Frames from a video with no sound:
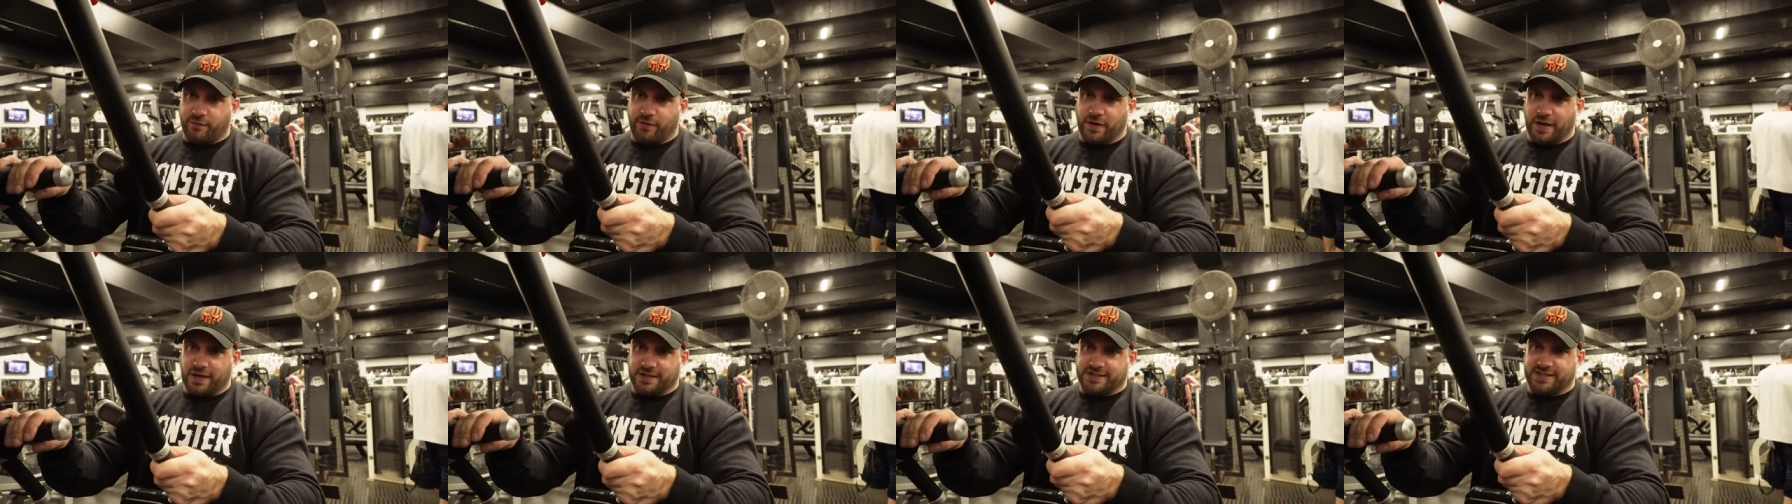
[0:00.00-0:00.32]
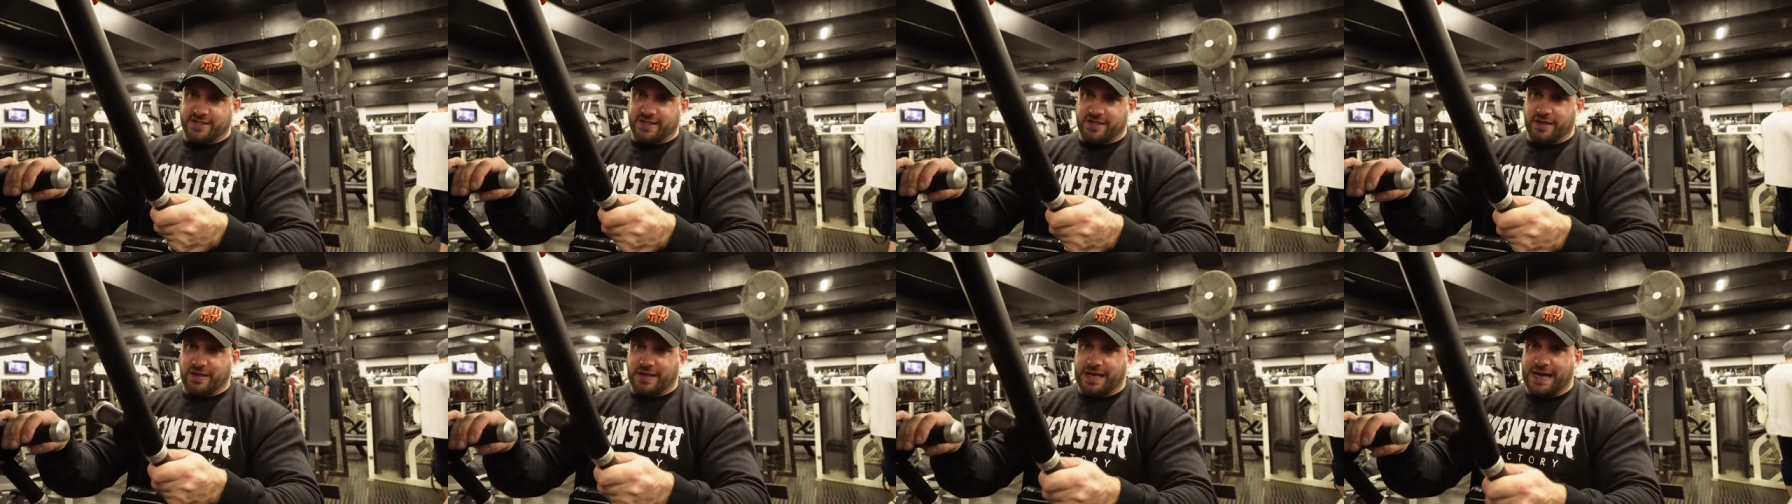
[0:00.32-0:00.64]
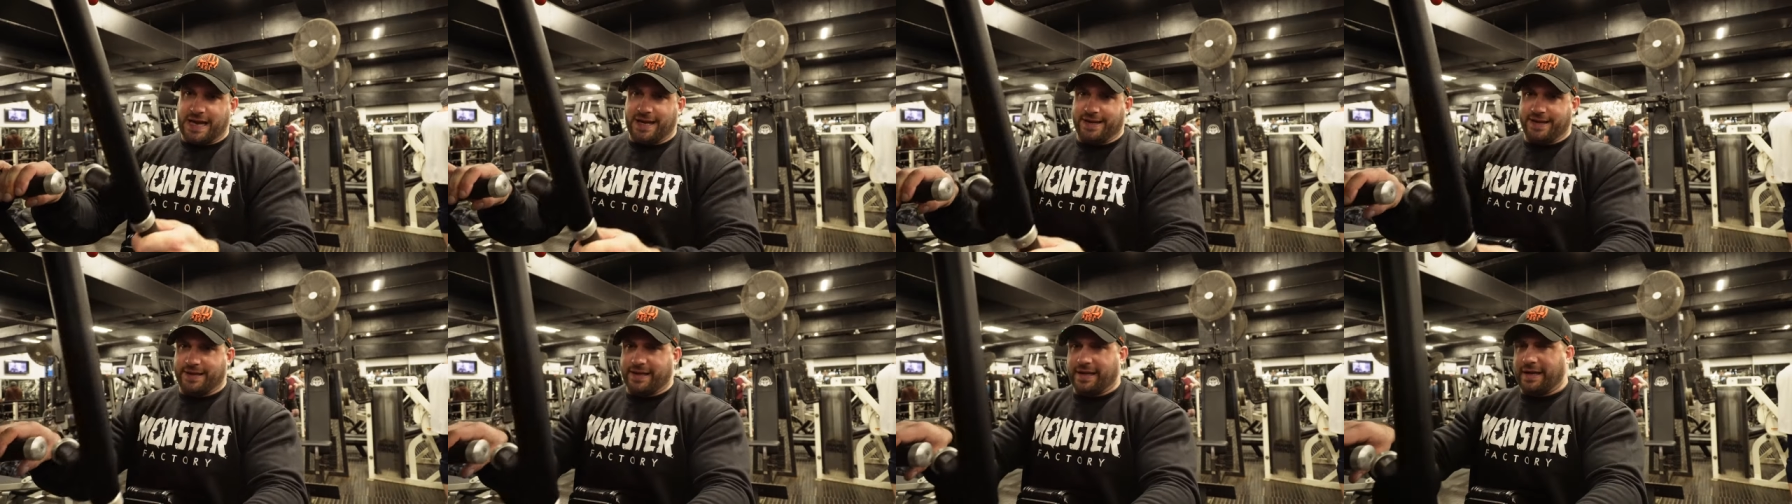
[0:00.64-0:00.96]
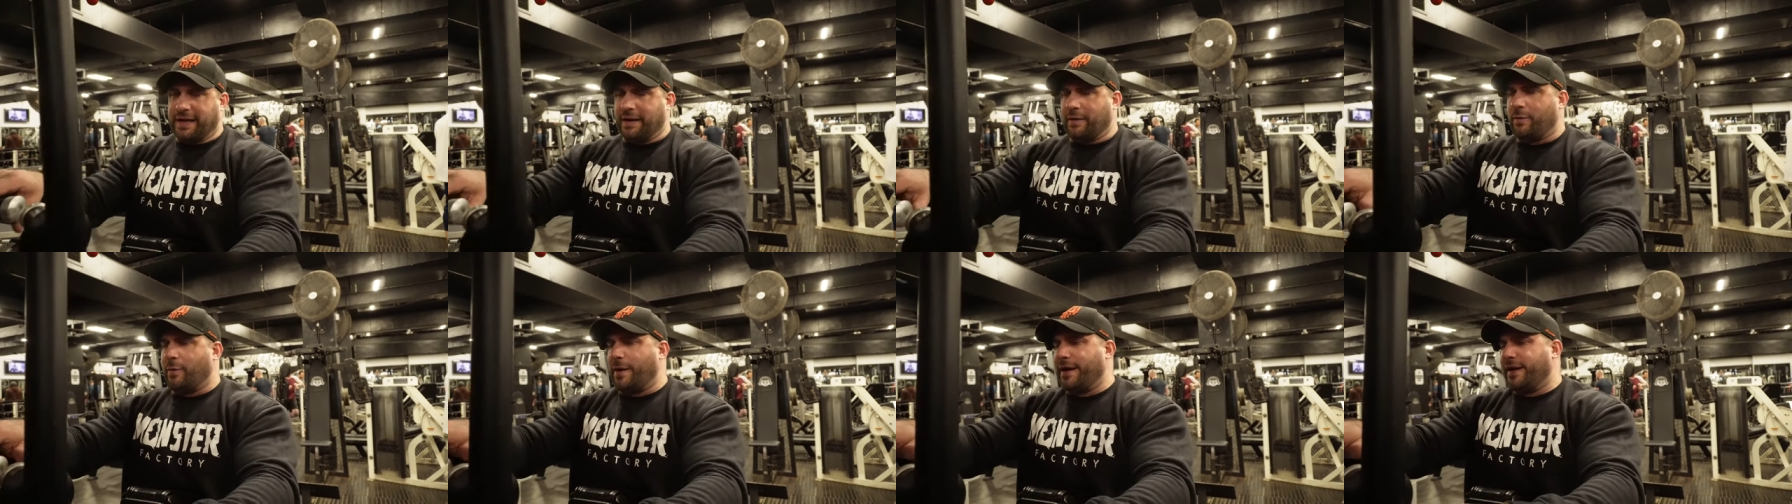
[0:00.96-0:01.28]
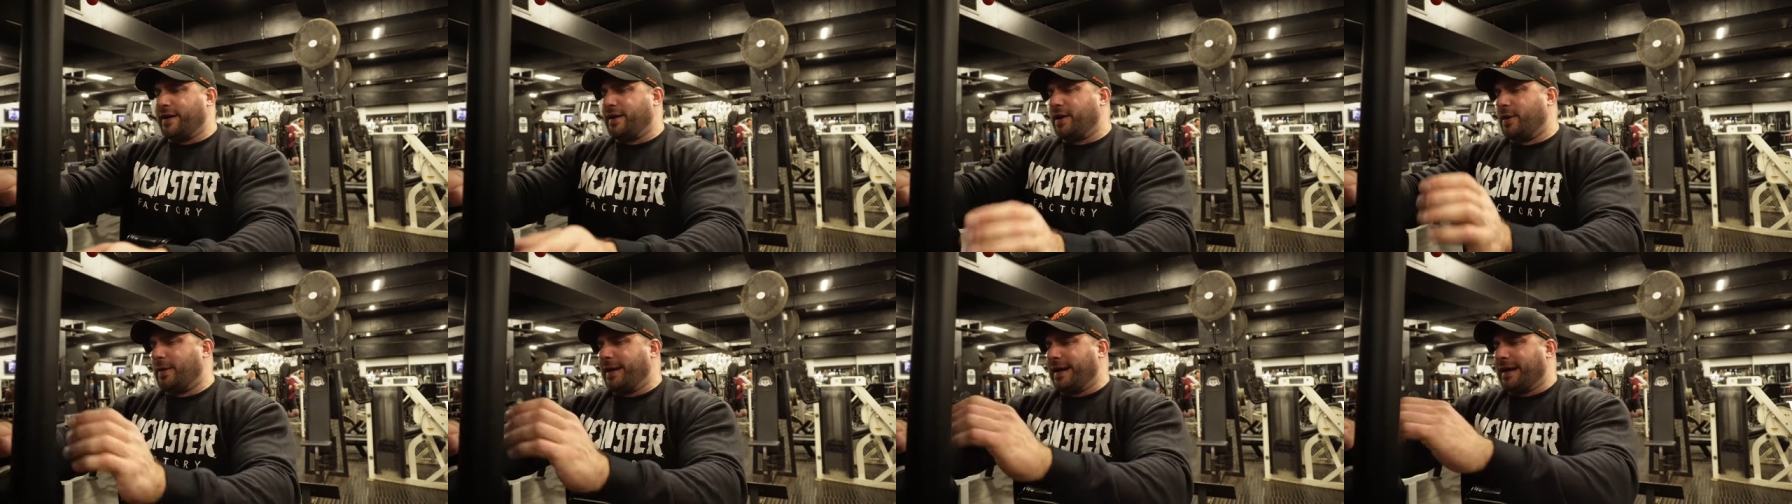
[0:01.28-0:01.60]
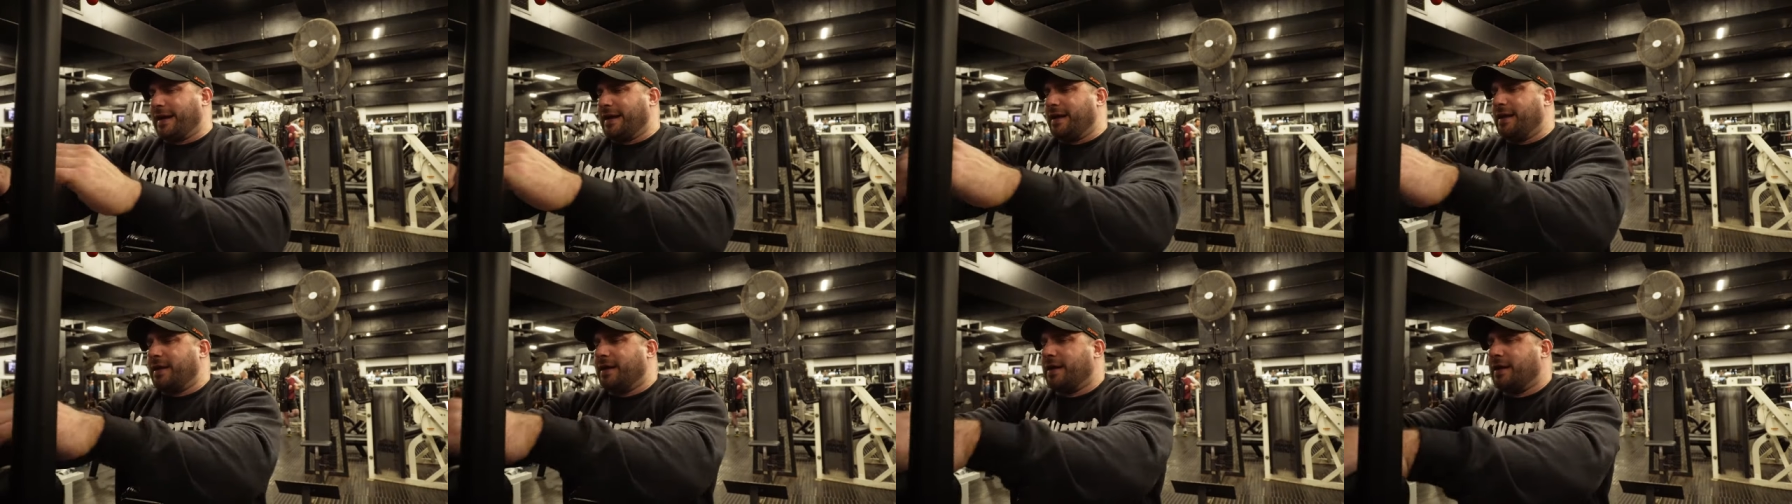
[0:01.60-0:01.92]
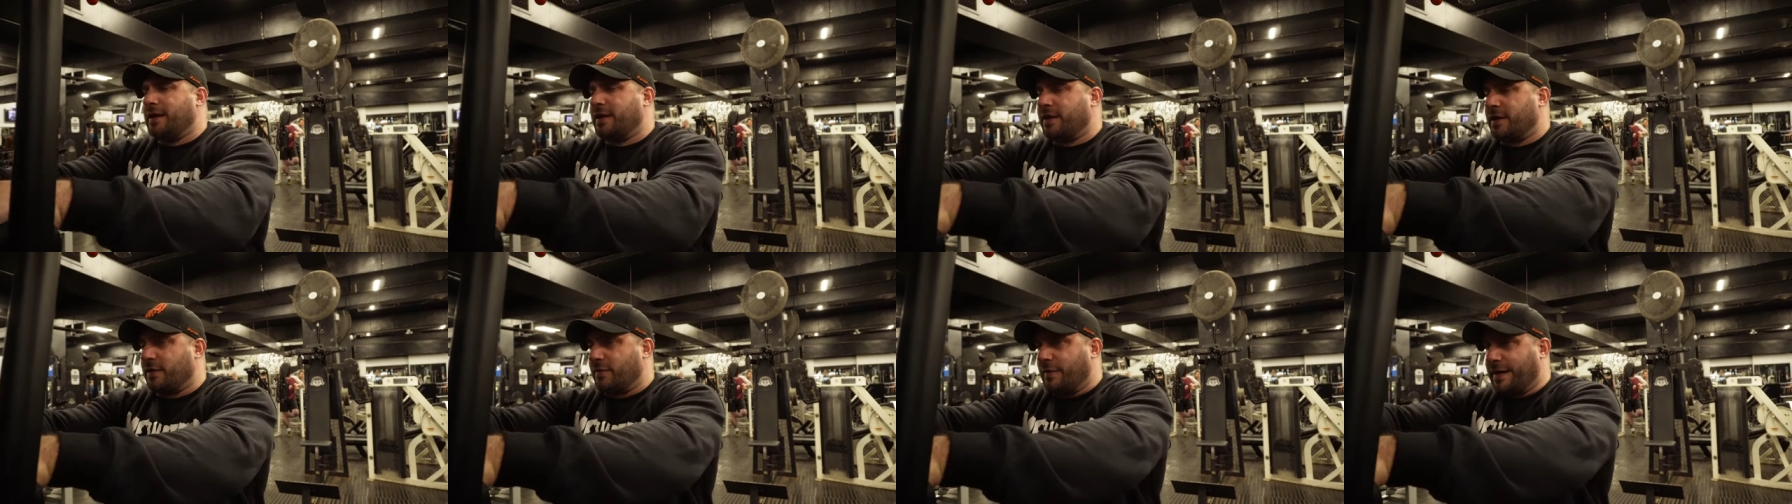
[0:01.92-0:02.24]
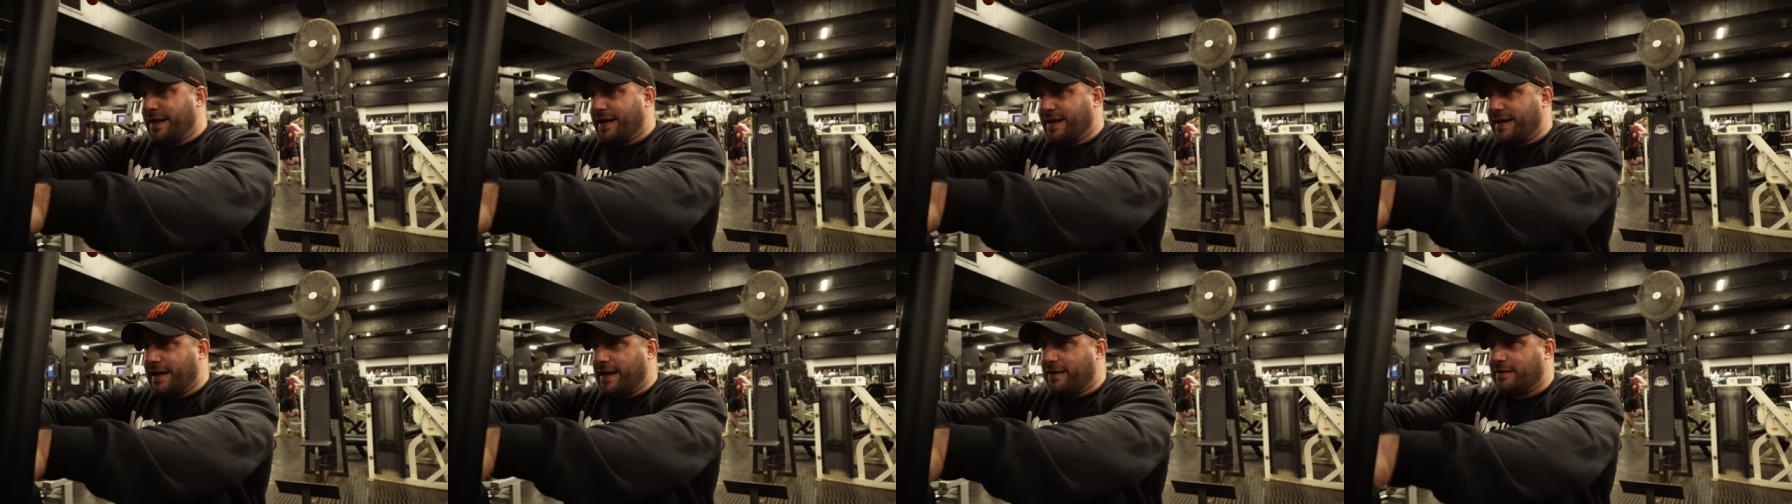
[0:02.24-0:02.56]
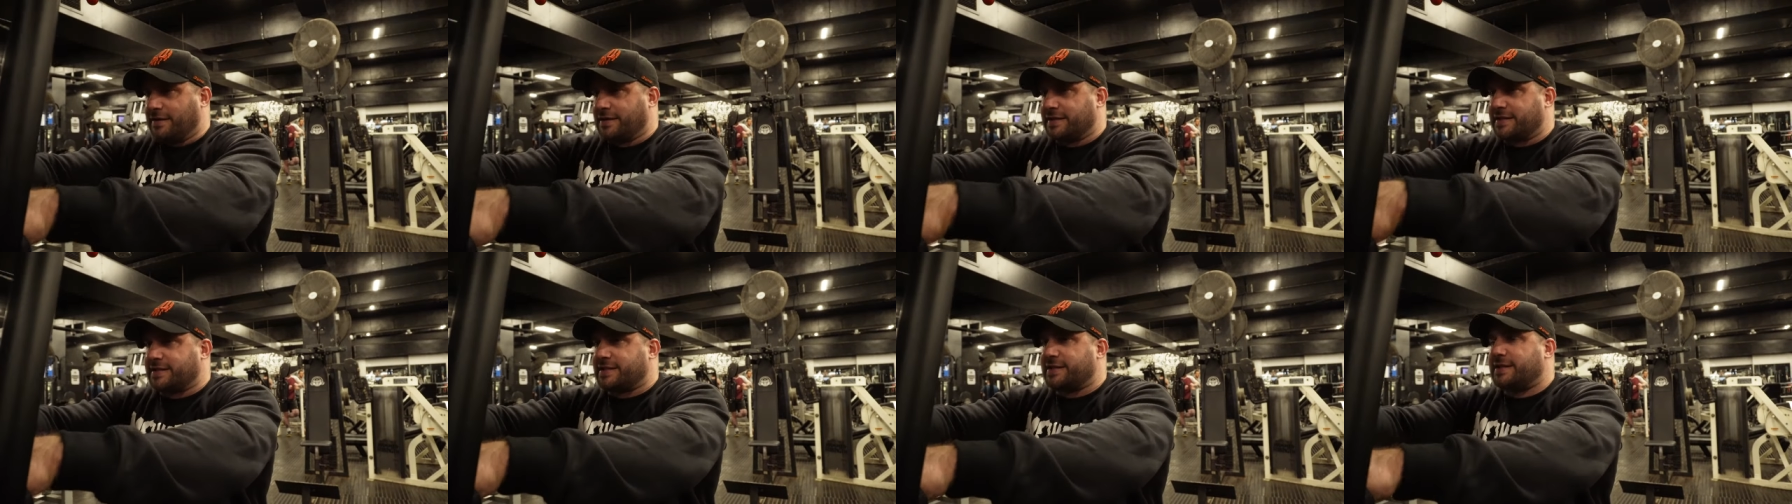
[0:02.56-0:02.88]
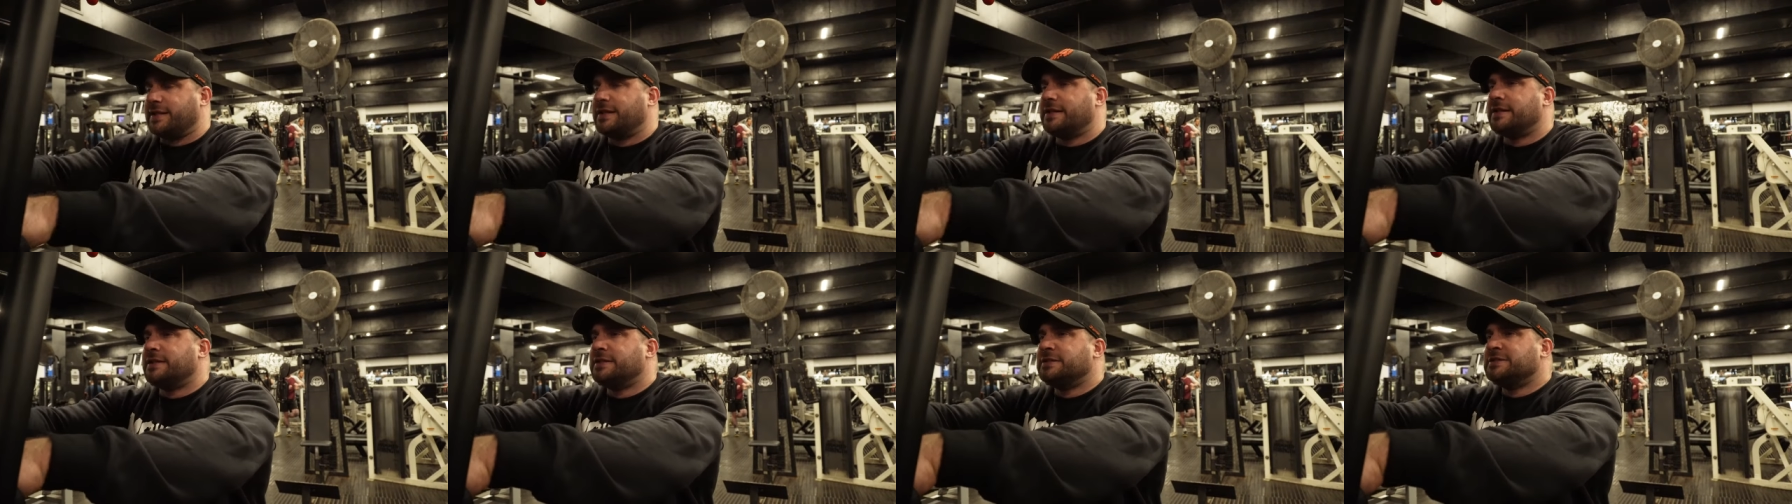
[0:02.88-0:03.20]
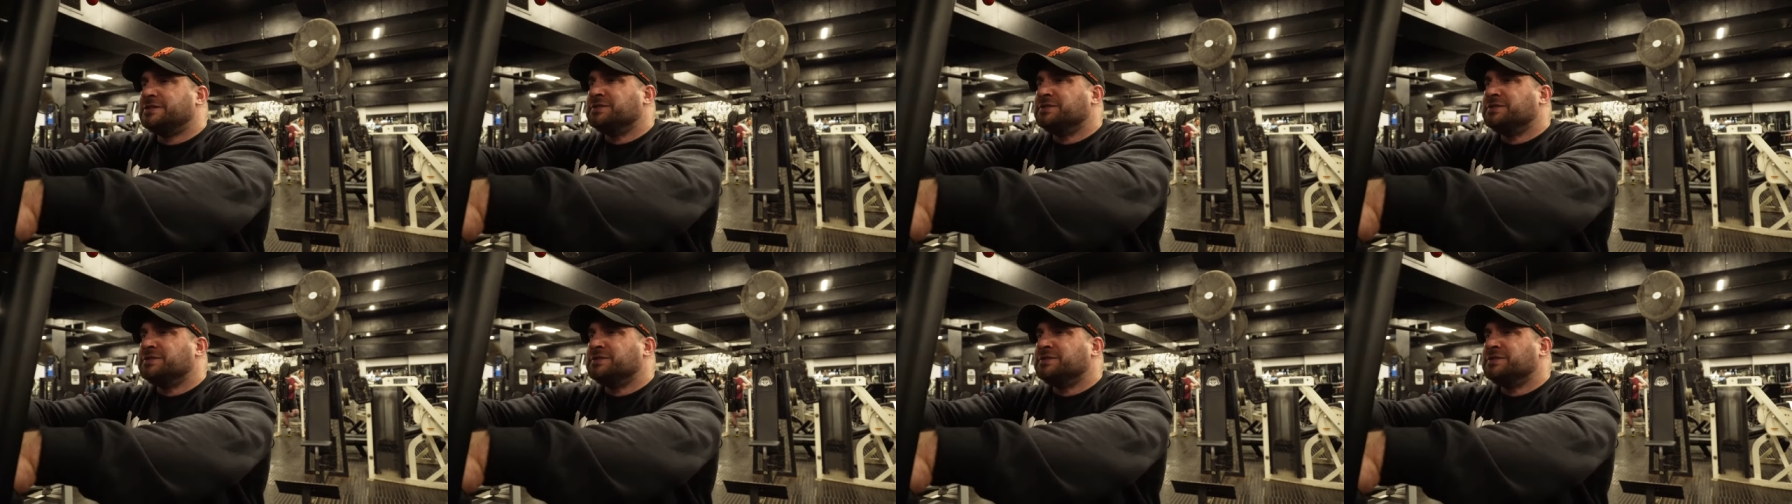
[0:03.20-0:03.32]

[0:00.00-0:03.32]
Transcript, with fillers: vertical handle when doing the rear delts.